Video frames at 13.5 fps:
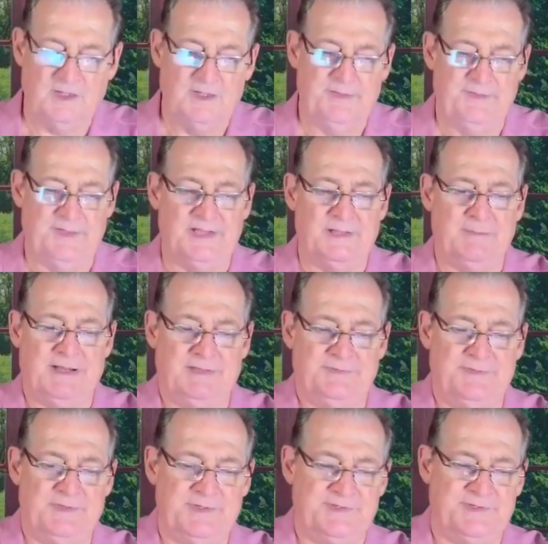Think about
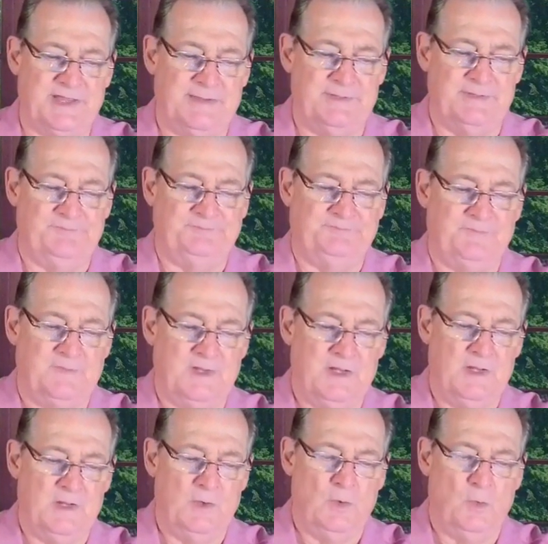this statement.
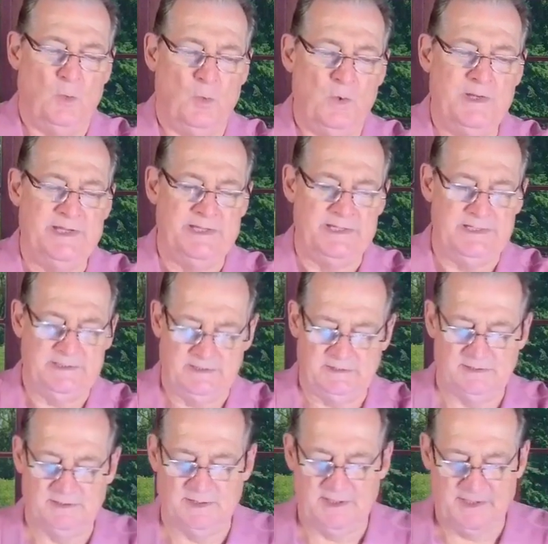We
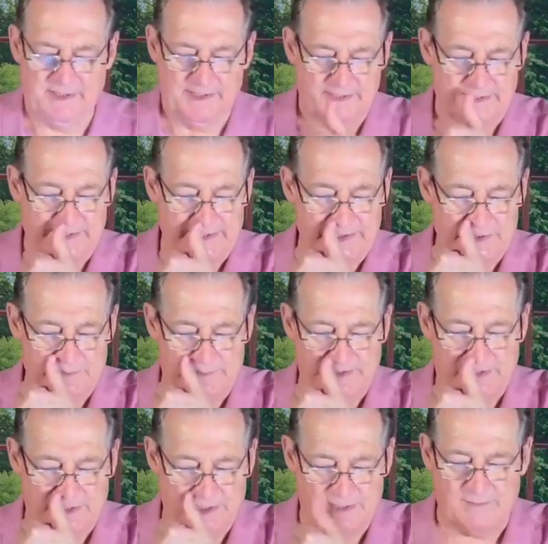need to
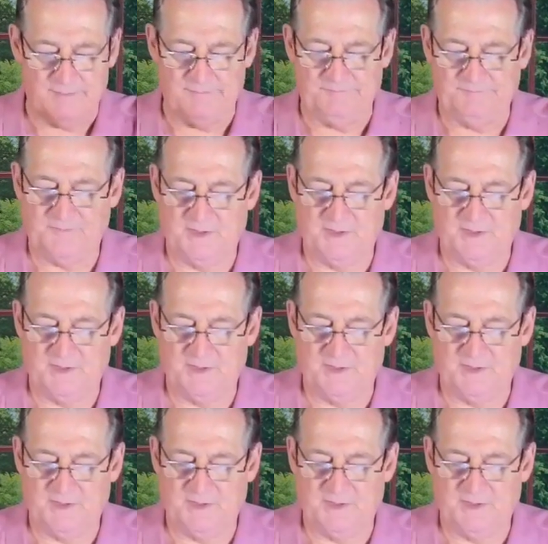become